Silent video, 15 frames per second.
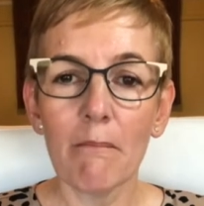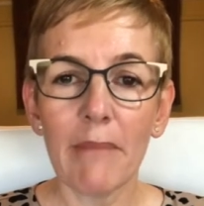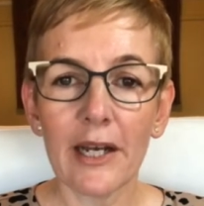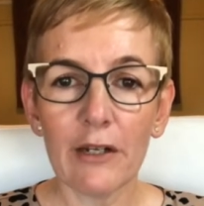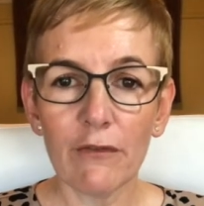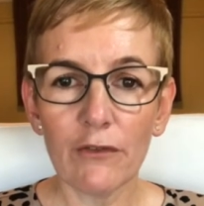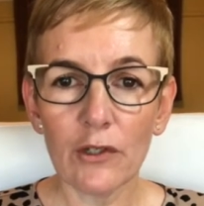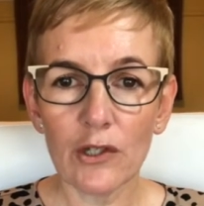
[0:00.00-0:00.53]

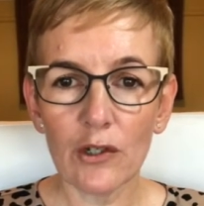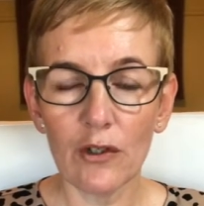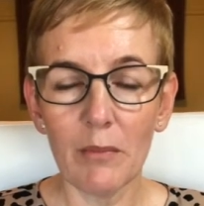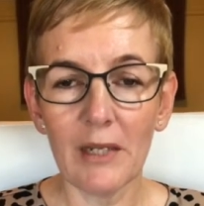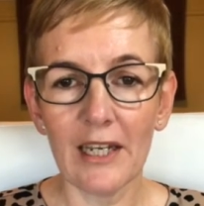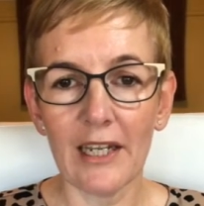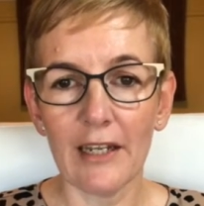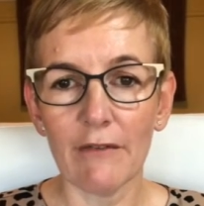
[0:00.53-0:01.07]
But if you do
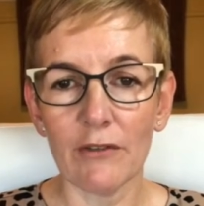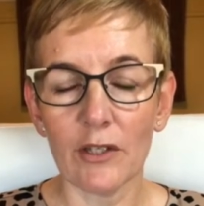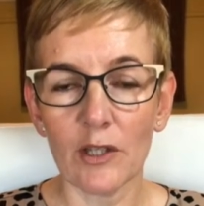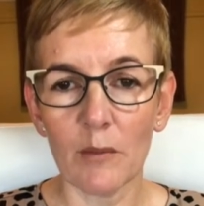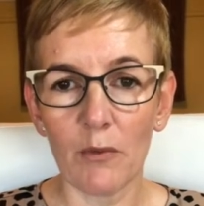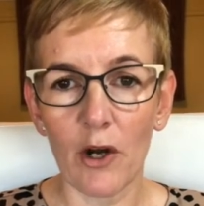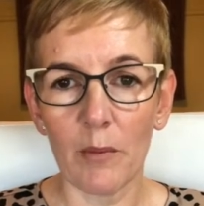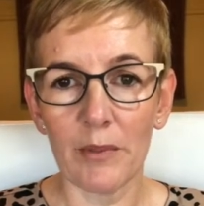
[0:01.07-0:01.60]
believe that
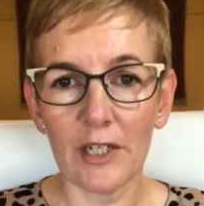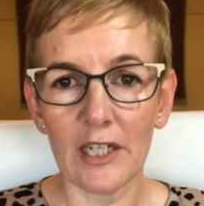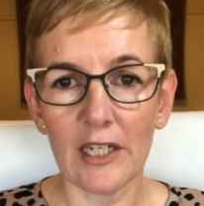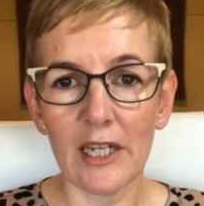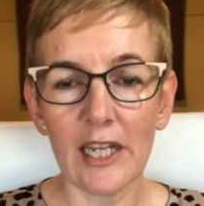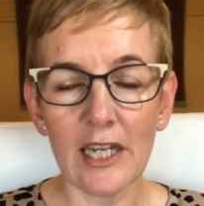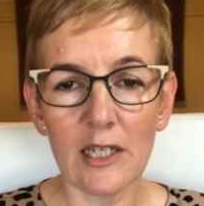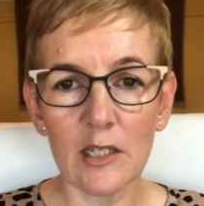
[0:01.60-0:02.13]
the
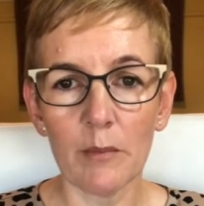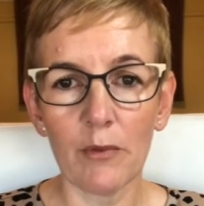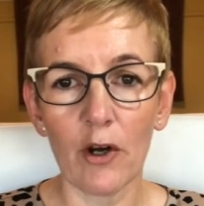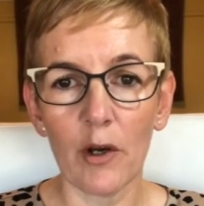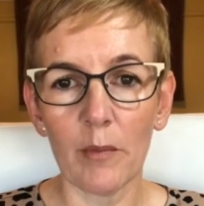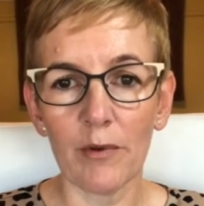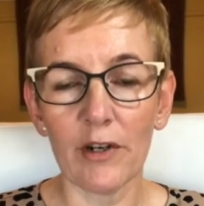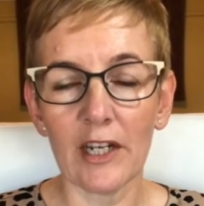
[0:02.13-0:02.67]
property is
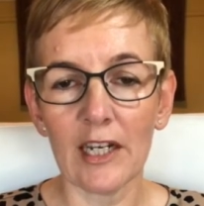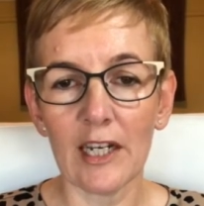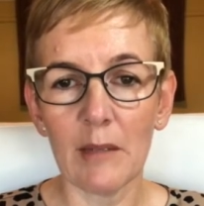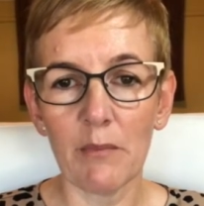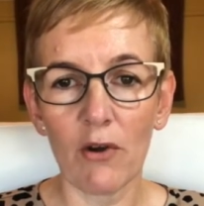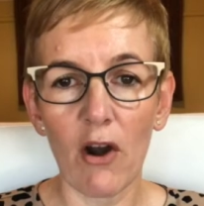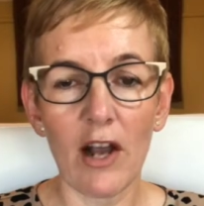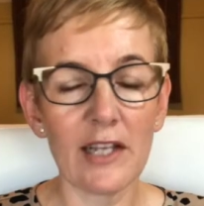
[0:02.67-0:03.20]
appropriately
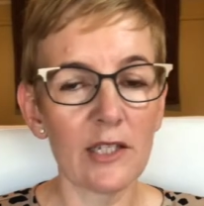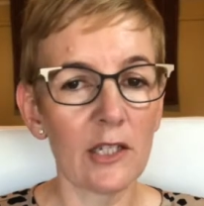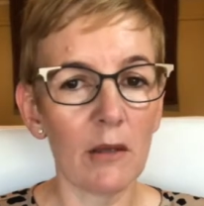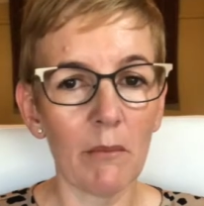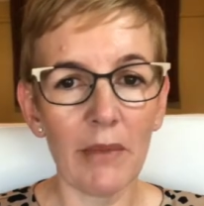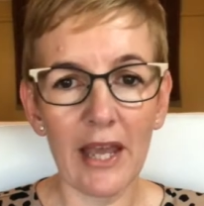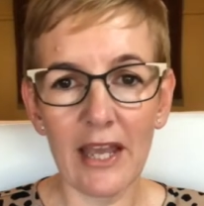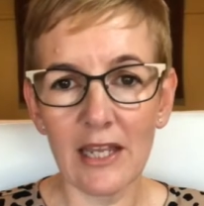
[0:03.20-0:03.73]
priced
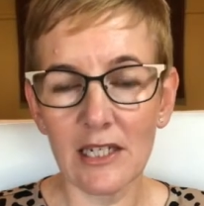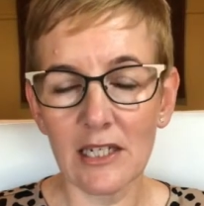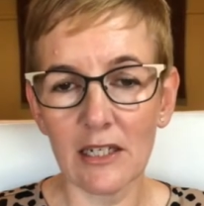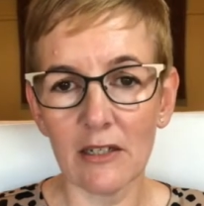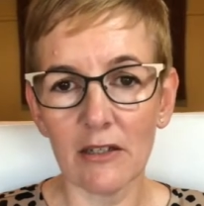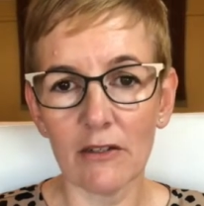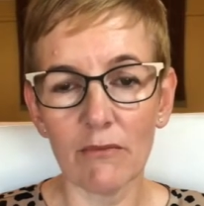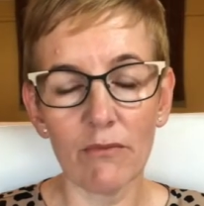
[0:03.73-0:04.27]
compared
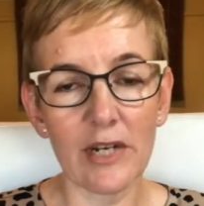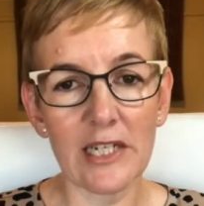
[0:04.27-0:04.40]
to